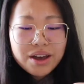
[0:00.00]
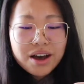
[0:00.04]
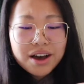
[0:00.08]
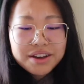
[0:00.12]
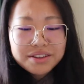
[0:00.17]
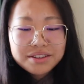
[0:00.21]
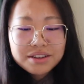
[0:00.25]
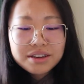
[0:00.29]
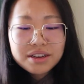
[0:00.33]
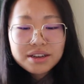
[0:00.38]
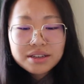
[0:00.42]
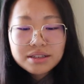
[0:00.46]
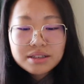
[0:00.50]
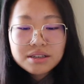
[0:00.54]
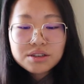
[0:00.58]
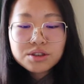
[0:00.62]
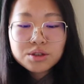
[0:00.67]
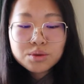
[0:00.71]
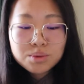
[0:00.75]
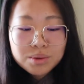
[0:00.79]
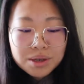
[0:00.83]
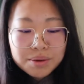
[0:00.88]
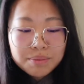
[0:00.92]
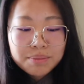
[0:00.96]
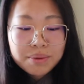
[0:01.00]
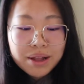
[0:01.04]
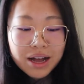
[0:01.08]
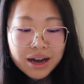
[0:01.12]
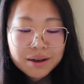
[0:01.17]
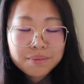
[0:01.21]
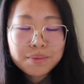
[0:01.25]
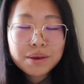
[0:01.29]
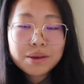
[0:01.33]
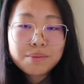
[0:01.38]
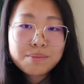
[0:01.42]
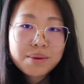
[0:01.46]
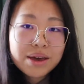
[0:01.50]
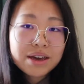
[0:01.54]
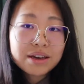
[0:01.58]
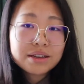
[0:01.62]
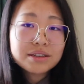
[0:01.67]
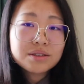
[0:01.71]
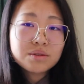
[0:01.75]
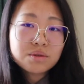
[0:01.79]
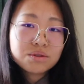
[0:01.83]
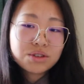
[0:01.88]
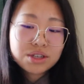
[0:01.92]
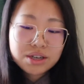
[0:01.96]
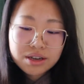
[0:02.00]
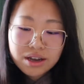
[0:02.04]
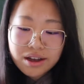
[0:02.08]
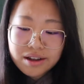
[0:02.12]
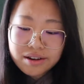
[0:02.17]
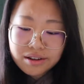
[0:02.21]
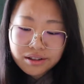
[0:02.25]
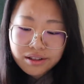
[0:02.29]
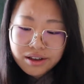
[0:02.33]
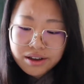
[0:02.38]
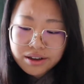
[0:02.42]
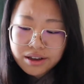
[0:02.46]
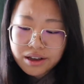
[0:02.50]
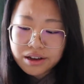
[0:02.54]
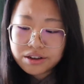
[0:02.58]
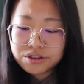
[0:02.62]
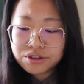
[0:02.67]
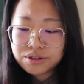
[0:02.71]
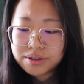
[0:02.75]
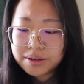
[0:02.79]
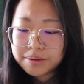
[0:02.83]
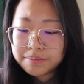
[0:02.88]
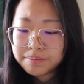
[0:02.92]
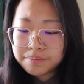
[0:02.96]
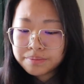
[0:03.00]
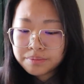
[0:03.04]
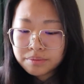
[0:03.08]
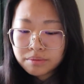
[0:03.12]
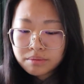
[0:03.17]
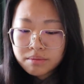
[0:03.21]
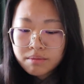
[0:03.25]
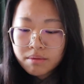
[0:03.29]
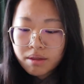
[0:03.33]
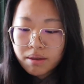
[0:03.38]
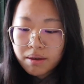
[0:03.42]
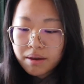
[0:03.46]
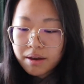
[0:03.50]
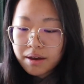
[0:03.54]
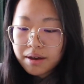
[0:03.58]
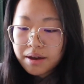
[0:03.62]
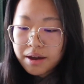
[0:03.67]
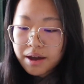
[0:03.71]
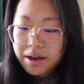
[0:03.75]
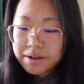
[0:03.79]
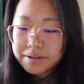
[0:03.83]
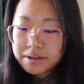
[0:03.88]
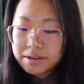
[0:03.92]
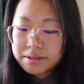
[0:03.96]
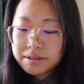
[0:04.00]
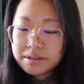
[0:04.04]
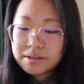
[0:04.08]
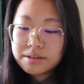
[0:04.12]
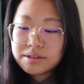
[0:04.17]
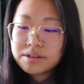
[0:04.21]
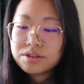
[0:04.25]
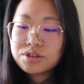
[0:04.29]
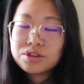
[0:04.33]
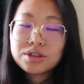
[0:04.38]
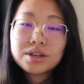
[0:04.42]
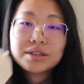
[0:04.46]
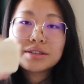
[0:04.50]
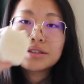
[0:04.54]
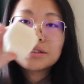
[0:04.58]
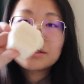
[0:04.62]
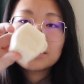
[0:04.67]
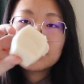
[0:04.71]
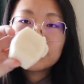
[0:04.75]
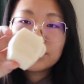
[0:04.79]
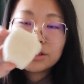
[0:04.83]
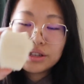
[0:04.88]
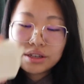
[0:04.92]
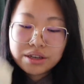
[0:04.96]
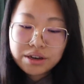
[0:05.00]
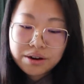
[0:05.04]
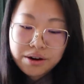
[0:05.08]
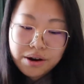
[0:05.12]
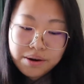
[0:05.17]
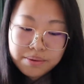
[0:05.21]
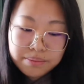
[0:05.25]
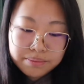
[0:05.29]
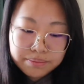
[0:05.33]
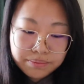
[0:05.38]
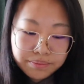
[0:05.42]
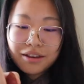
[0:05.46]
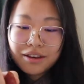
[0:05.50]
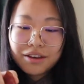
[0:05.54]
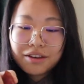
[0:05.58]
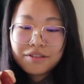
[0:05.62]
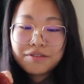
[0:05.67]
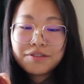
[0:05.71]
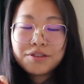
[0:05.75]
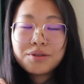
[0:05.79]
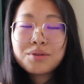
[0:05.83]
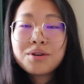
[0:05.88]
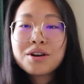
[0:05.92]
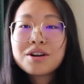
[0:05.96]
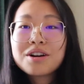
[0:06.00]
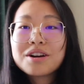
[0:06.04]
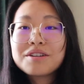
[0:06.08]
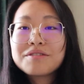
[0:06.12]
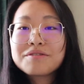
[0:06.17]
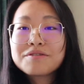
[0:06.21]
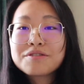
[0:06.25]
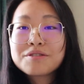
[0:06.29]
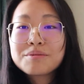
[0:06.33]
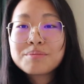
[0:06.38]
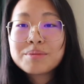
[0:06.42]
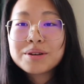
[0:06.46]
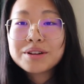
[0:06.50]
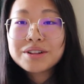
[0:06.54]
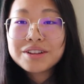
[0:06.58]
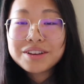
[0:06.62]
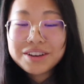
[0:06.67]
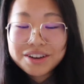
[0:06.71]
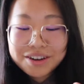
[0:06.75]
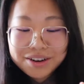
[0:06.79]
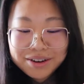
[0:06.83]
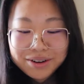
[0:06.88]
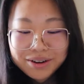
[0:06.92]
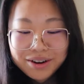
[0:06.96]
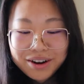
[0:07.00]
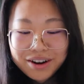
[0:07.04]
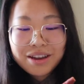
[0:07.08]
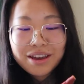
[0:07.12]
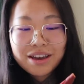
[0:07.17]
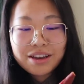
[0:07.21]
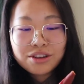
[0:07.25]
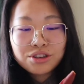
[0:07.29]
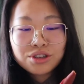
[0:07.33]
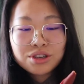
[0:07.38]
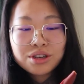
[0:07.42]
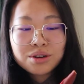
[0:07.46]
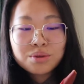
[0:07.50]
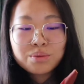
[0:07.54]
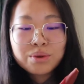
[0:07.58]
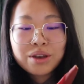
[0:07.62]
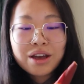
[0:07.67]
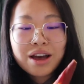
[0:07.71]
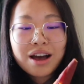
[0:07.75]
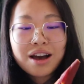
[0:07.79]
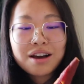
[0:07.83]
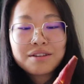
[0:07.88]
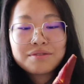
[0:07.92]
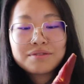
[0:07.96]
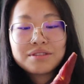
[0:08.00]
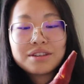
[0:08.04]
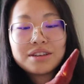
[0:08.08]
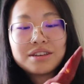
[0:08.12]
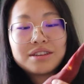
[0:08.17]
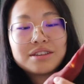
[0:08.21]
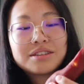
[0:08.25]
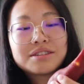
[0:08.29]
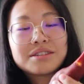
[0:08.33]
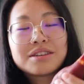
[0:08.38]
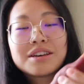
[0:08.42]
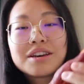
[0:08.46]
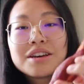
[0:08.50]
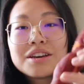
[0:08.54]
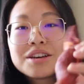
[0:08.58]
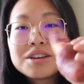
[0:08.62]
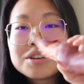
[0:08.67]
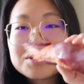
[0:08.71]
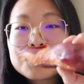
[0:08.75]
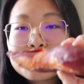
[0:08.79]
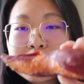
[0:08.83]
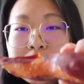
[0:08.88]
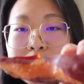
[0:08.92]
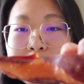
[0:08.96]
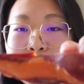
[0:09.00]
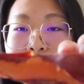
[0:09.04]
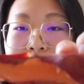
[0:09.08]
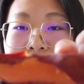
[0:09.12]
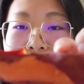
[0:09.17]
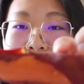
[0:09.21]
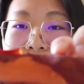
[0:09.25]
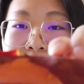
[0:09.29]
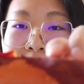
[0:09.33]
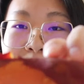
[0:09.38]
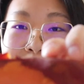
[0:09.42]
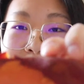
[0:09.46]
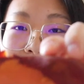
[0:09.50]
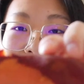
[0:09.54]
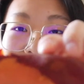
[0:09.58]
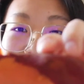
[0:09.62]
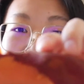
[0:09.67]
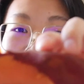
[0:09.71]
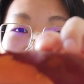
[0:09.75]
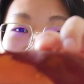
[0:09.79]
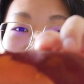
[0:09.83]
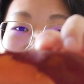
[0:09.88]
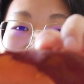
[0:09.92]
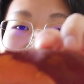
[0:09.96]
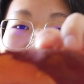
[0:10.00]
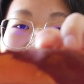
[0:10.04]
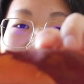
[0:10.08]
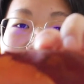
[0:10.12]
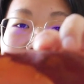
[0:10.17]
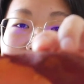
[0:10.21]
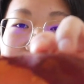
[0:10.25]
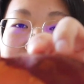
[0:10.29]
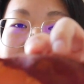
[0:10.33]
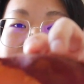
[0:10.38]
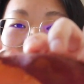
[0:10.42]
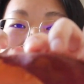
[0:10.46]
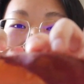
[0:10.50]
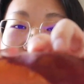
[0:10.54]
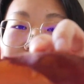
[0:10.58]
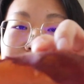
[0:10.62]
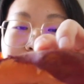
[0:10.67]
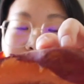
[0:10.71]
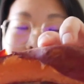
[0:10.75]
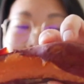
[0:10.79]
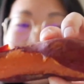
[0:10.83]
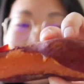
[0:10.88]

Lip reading: yeah, I think it's a sweet black bean paste, which I kind of like actually. And then this is just clear. If you are unfamiliar, in Asia we have these sweet potatoes that are longer